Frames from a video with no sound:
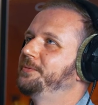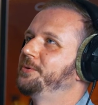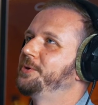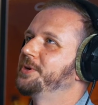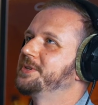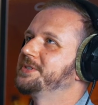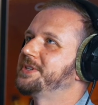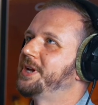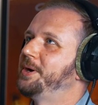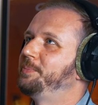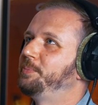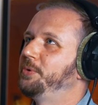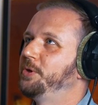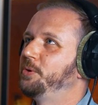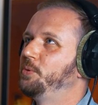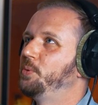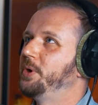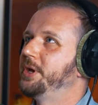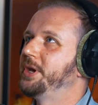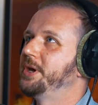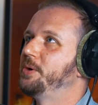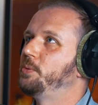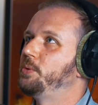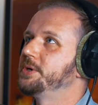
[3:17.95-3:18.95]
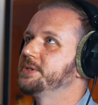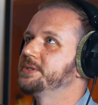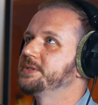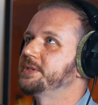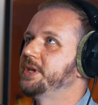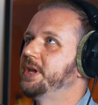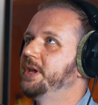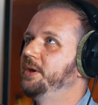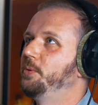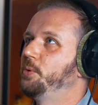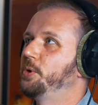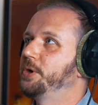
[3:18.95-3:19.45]
for example, when I was
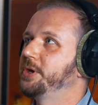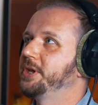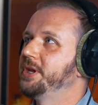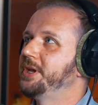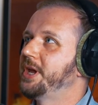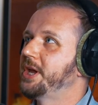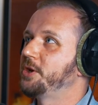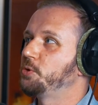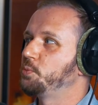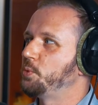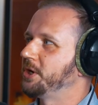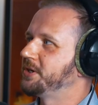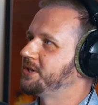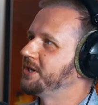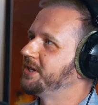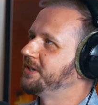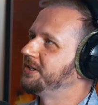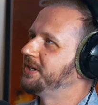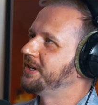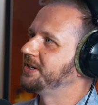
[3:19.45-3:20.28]
uh, working at Weta,